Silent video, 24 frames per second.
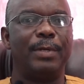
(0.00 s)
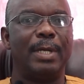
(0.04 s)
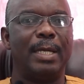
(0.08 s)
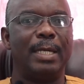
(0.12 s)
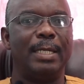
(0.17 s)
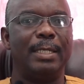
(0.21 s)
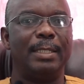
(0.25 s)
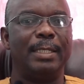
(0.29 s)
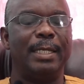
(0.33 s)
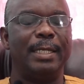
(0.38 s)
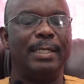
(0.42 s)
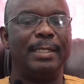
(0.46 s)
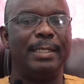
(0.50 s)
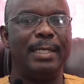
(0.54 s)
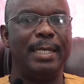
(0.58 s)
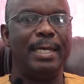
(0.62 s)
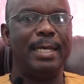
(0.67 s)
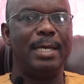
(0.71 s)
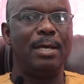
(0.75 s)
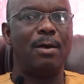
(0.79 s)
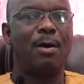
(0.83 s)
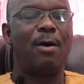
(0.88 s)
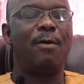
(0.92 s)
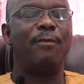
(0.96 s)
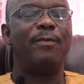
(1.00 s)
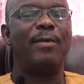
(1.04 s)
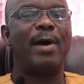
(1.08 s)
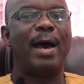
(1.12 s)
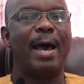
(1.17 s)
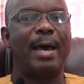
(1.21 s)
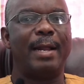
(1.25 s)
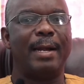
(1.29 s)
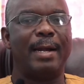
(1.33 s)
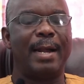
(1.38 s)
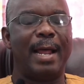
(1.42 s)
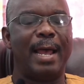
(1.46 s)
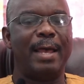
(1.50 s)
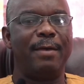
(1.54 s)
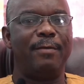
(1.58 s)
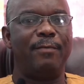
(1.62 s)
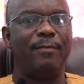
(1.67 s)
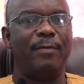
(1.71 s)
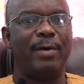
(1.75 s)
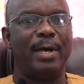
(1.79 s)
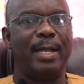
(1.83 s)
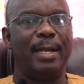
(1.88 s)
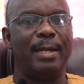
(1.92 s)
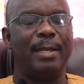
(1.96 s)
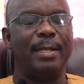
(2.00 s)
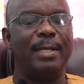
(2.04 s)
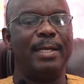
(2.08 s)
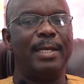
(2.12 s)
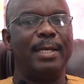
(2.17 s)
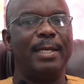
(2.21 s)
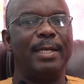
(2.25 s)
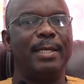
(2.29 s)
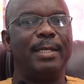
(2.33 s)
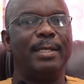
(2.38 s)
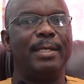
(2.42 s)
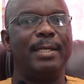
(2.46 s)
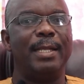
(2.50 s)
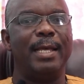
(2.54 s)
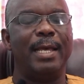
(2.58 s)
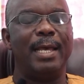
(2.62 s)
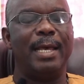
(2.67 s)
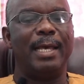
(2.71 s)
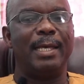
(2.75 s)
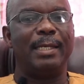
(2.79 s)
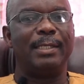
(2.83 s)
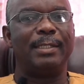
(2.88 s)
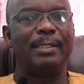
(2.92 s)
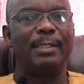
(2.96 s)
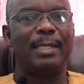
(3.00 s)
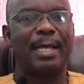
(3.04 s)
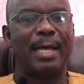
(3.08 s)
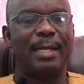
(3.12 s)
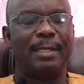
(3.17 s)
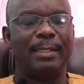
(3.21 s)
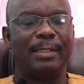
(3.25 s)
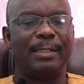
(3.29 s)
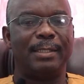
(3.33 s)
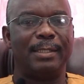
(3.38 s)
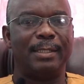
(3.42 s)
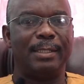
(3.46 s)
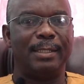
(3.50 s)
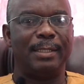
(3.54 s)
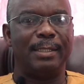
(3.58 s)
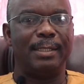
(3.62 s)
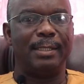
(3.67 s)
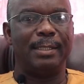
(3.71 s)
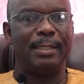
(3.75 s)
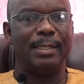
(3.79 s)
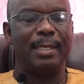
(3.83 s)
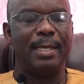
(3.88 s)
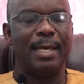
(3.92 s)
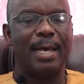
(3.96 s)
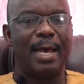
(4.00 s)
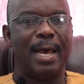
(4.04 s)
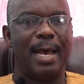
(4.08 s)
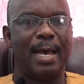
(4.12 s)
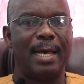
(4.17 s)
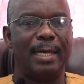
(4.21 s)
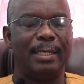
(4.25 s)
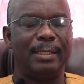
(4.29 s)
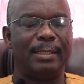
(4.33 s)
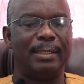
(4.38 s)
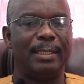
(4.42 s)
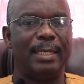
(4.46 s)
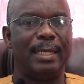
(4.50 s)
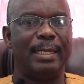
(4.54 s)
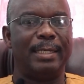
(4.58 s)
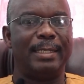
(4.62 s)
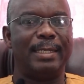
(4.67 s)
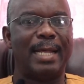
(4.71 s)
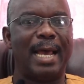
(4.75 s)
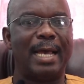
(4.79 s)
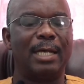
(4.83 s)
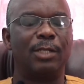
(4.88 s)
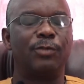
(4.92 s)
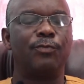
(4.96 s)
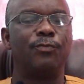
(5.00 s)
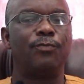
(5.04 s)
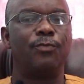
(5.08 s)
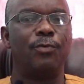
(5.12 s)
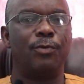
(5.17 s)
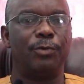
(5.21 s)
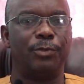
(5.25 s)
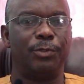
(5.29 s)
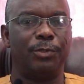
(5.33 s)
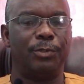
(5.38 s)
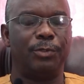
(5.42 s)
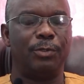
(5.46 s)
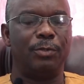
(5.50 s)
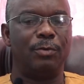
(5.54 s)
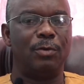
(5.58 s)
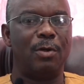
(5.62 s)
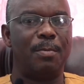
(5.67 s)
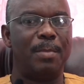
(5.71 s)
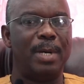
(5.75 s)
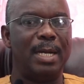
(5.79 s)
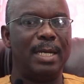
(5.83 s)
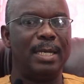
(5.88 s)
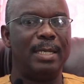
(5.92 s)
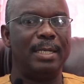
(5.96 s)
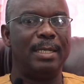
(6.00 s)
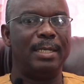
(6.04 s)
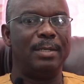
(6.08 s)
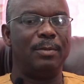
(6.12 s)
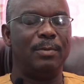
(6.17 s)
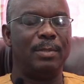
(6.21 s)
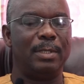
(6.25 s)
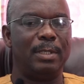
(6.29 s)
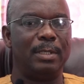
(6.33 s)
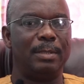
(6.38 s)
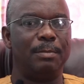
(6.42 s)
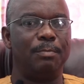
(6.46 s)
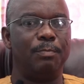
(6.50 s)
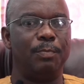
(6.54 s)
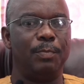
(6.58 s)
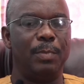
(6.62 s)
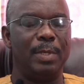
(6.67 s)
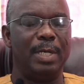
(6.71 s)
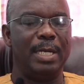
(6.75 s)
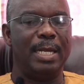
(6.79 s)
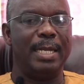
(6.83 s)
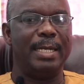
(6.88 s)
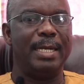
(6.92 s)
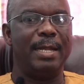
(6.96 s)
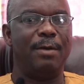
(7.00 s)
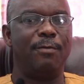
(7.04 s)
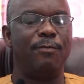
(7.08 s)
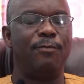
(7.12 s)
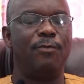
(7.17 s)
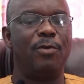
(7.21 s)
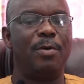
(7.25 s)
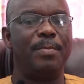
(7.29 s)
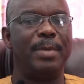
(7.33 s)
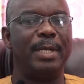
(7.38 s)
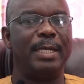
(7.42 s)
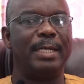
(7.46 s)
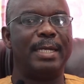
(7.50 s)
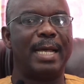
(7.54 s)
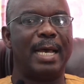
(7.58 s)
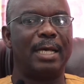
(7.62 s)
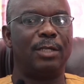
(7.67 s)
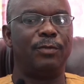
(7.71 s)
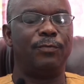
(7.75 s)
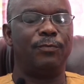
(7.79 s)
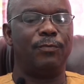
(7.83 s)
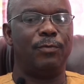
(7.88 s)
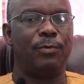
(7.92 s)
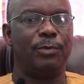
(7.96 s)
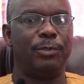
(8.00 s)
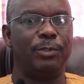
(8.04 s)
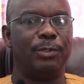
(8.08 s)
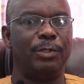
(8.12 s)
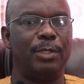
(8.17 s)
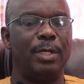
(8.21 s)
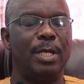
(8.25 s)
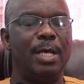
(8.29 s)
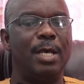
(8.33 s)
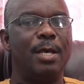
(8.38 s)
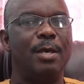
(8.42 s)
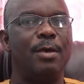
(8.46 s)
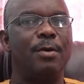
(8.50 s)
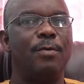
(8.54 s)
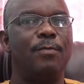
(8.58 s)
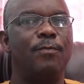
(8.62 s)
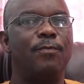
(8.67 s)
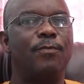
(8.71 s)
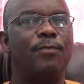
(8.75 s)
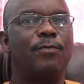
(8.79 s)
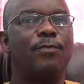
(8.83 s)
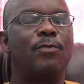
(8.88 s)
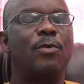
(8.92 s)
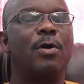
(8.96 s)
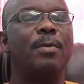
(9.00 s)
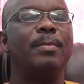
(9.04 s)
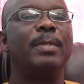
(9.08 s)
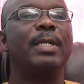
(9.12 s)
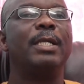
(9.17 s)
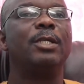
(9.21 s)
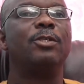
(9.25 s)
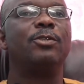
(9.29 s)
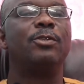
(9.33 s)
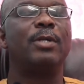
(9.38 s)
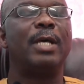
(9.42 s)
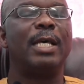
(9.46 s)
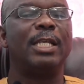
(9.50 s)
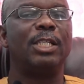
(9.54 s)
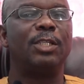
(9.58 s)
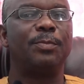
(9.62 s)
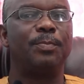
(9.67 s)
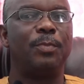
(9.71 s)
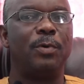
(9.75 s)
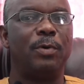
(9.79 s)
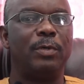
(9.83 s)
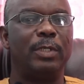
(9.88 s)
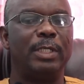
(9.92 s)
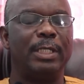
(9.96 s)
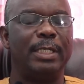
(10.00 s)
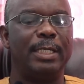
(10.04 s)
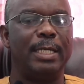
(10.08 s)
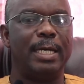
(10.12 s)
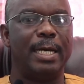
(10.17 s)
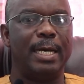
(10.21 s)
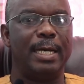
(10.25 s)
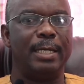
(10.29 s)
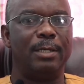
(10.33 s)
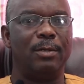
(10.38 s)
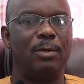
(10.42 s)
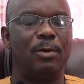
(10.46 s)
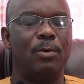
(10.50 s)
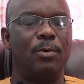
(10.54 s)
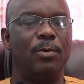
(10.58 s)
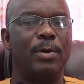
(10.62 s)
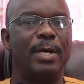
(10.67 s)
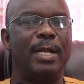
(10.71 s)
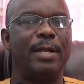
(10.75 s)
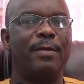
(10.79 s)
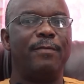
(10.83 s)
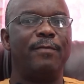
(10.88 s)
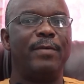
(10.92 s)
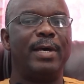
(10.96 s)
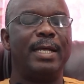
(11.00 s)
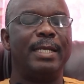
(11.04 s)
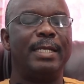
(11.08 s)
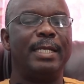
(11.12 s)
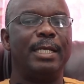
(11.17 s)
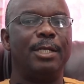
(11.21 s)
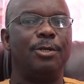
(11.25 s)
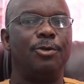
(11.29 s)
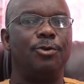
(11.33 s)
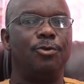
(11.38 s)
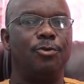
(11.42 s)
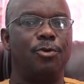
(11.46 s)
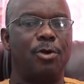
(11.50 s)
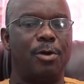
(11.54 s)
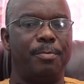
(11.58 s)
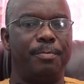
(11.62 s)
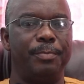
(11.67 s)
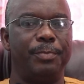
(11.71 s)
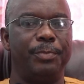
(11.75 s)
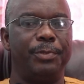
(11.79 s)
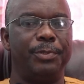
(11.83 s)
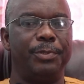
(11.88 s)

the day of arrival, the SRC has a task force. Normally, we let them form a task force. From the transport yard or wherever they drop,